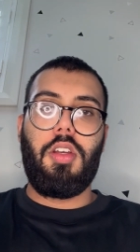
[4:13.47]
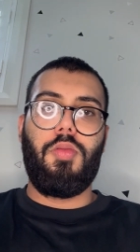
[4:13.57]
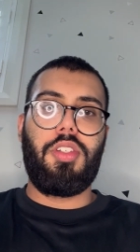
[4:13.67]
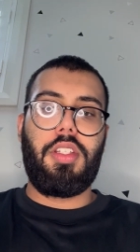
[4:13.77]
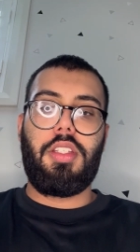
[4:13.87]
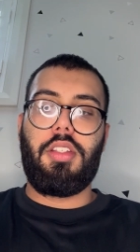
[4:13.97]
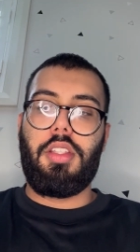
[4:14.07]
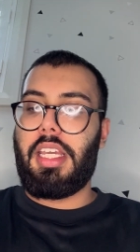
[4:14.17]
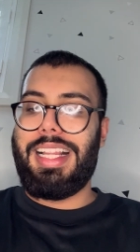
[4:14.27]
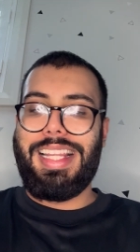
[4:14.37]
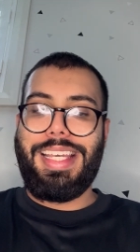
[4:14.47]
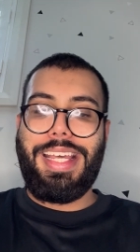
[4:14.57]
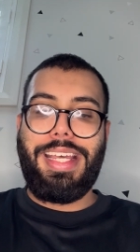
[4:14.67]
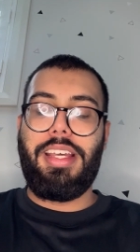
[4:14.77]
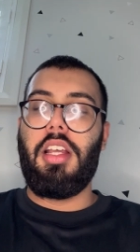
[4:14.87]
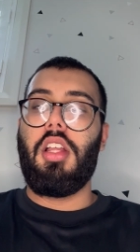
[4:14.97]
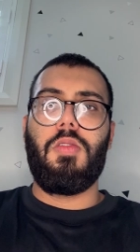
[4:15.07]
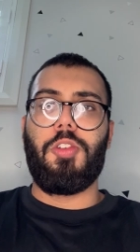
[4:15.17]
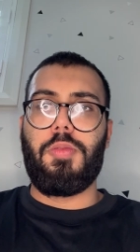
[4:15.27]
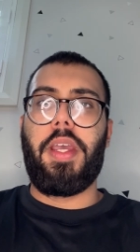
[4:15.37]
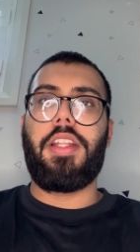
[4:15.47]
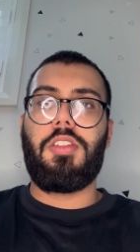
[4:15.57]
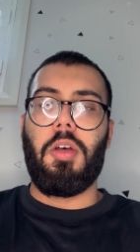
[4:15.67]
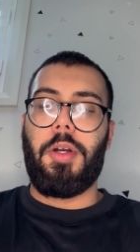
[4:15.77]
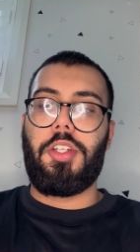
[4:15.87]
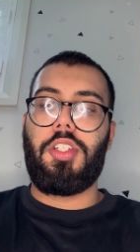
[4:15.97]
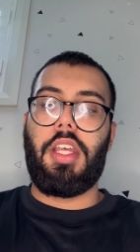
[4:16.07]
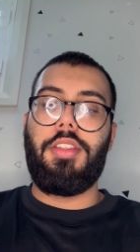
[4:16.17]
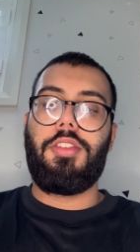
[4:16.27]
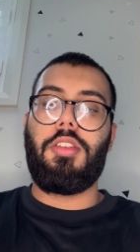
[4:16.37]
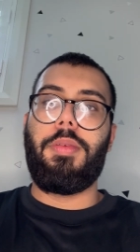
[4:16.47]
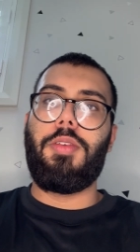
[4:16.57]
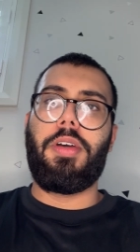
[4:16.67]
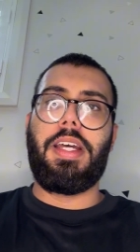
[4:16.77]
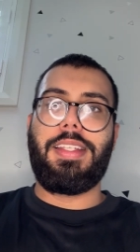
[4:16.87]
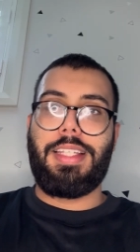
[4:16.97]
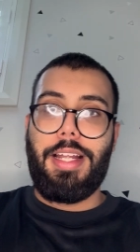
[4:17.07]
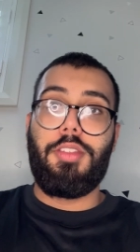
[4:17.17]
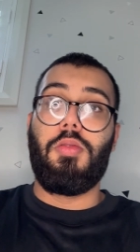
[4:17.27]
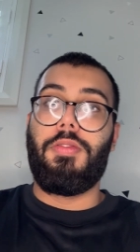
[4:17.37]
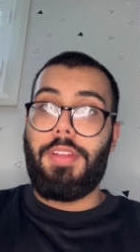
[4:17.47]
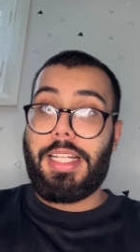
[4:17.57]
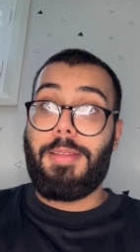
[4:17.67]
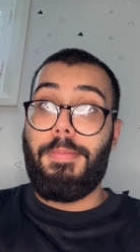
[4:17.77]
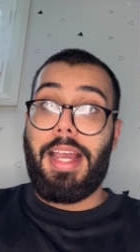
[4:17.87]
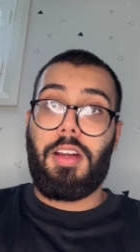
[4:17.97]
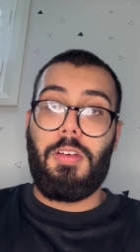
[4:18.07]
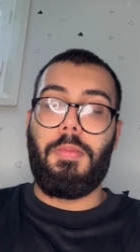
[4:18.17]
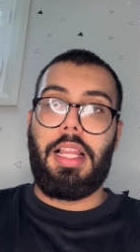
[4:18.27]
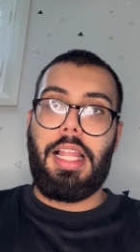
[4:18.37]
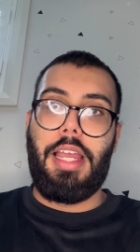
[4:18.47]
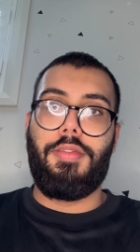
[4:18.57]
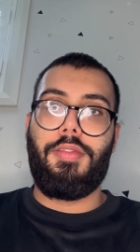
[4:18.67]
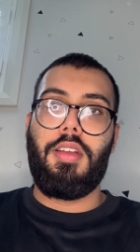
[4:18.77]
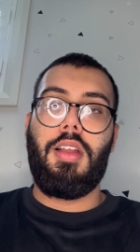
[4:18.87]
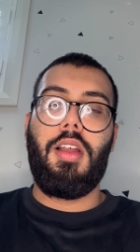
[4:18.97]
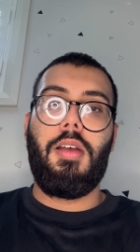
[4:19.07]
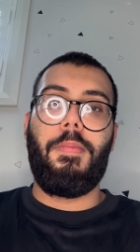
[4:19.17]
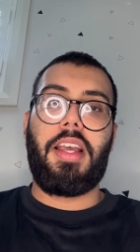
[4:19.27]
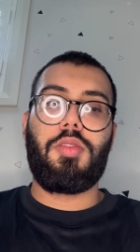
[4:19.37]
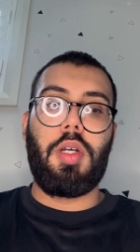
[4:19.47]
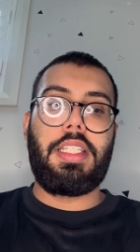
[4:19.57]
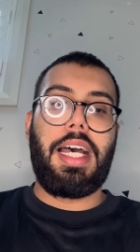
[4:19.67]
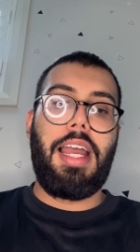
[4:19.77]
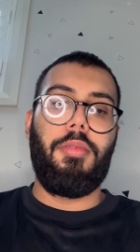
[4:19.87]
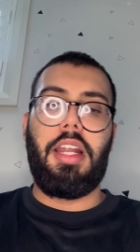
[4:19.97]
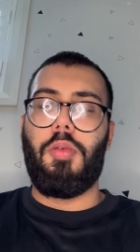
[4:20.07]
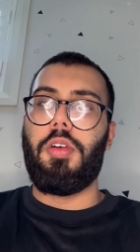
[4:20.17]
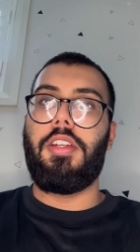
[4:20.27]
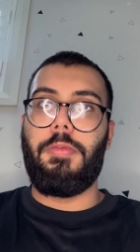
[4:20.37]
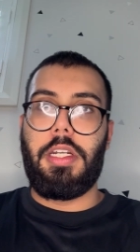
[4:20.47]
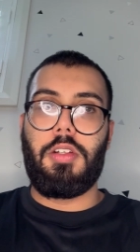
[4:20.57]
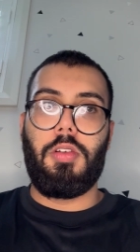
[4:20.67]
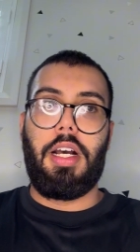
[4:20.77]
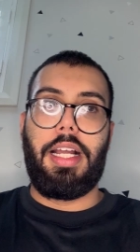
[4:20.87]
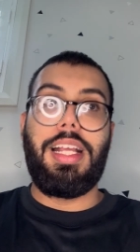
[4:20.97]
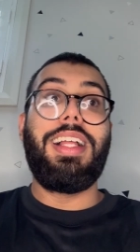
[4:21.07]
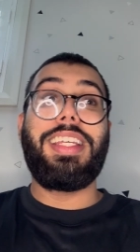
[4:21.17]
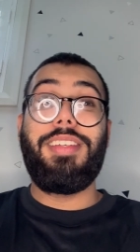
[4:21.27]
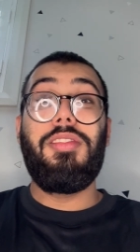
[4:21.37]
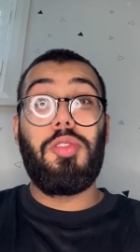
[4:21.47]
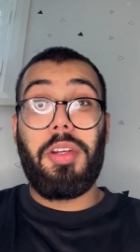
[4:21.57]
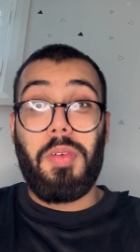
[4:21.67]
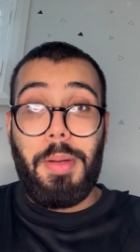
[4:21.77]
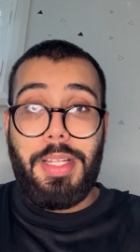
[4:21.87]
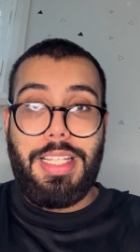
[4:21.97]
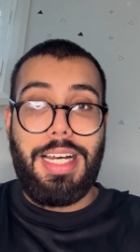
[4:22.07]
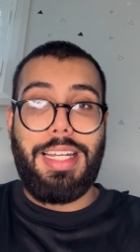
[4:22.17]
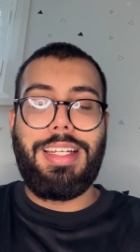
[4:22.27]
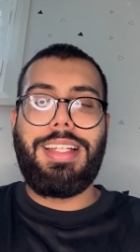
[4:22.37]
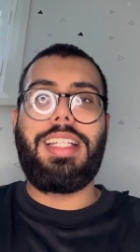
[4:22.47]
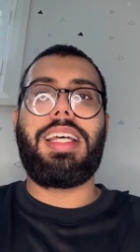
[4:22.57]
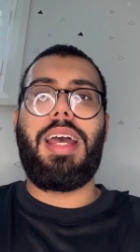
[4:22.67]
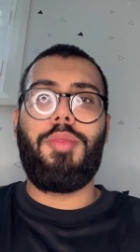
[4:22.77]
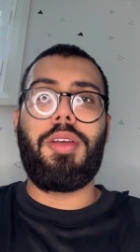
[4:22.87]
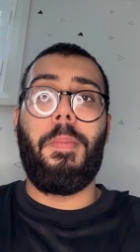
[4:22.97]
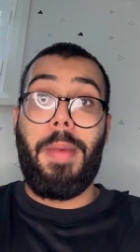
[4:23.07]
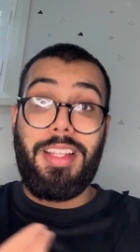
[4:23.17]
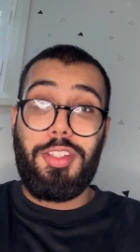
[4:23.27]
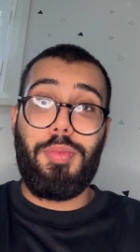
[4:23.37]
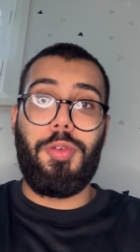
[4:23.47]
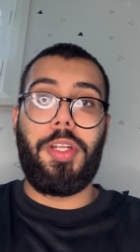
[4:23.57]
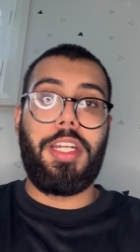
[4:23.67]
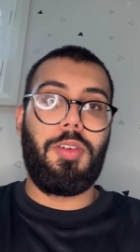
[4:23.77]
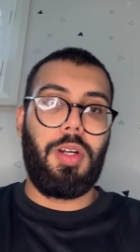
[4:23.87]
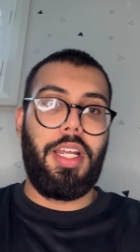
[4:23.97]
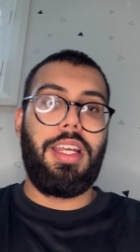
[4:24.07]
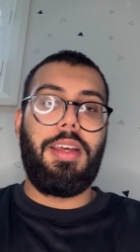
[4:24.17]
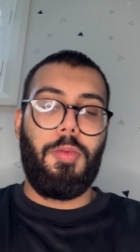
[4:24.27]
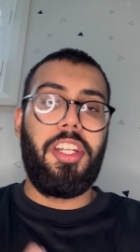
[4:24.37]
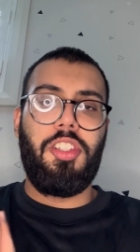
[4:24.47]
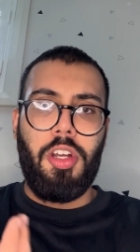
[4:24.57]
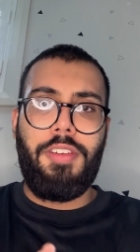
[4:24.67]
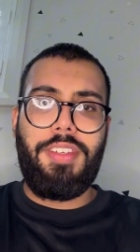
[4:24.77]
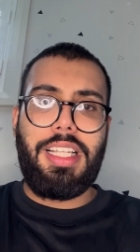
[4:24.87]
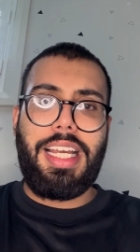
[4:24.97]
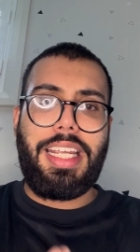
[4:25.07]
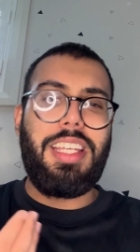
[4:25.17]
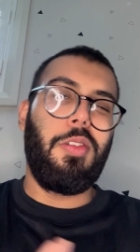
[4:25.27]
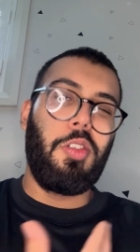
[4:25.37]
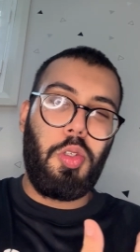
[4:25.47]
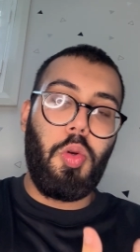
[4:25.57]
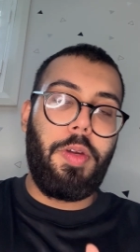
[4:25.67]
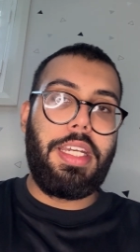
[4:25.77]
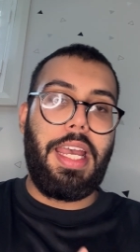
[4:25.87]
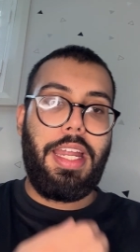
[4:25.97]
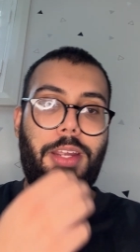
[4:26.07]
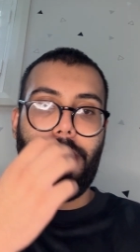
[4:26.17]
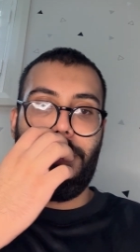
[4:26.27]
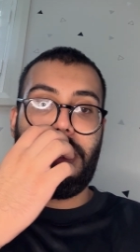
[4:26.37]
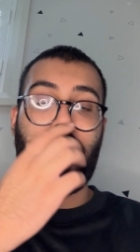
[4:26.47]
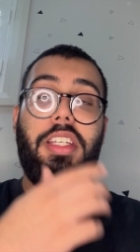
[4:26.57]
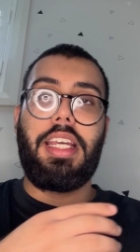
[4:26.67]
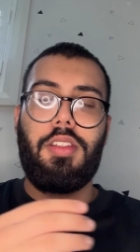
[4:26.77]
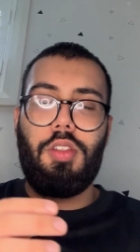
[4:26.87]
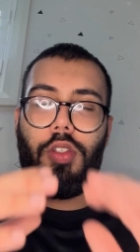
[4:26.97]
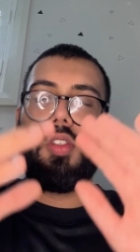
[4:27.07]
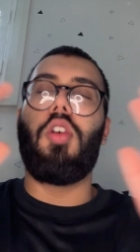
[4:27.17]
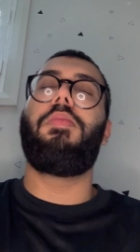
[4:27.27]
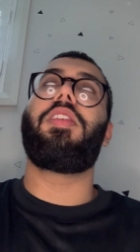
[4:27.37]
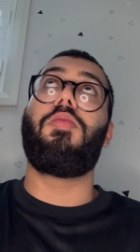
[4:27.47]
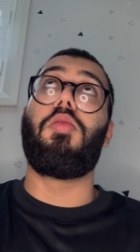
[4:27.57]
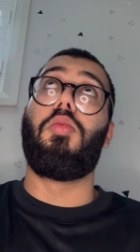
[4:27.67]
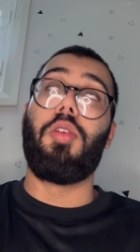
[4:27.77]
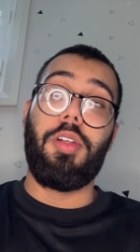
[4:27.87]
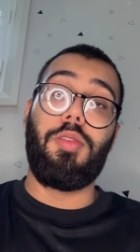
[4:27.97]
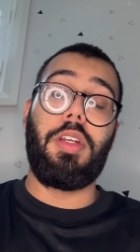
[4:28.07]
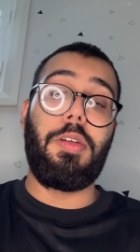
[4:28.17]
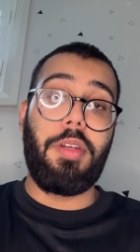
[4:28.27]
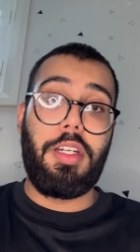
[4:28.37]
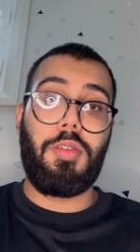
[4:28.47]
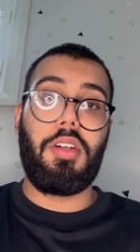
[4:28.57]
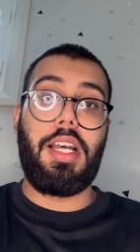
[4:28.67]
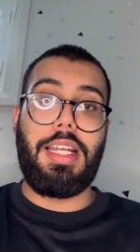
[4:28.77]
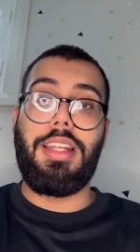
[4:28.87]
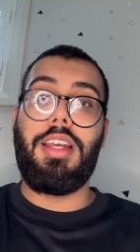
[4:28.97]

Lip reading: Which is clear, which made so much sense to me when I started to reflect back on my life. Back to a time when I wouldn't read Quran. Even during Ramadan, the time where you're meant to be reading Quran. When you don't feel like it, you still read it anyway because you get so many rewards when you read Quran